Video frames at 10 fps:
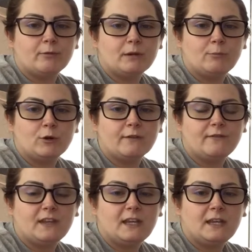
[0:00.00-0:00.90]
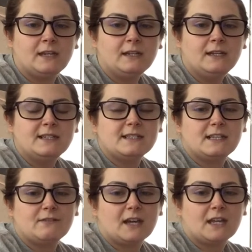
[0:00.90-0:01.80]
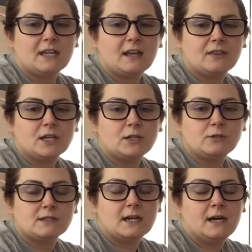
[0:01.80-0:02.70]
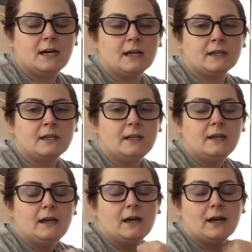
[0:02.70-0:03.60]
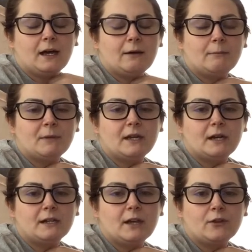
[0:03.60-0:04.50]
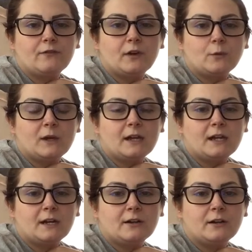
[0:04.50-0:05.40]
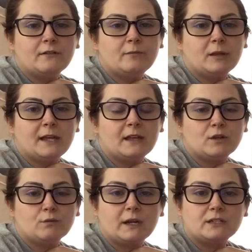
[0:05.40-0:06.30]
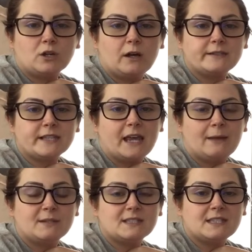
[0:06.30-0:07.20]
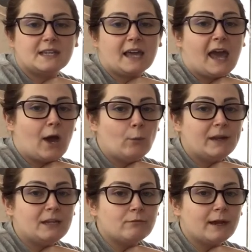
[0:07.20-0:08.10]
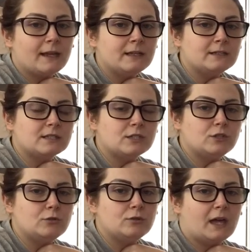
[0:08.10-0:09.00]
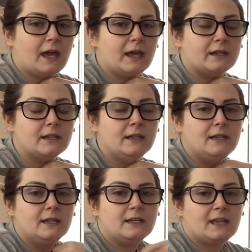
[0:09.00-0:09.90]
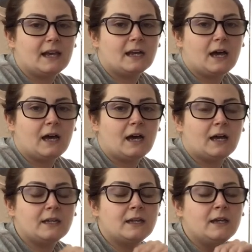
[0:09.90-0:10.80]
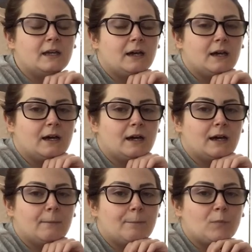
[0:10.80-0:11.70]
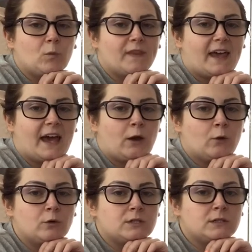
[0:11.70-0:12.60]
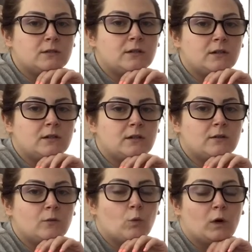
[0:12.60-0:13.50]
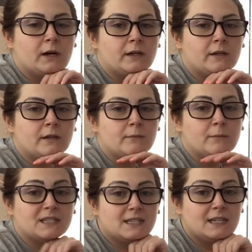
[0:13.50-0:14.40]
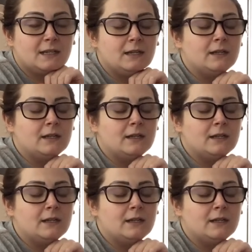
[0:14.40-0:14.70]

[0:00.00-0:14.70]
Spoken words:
3 more feet, see if I can get those on. Another fun way of playing the ring toss game is seeing how many rings you can get on without one missing.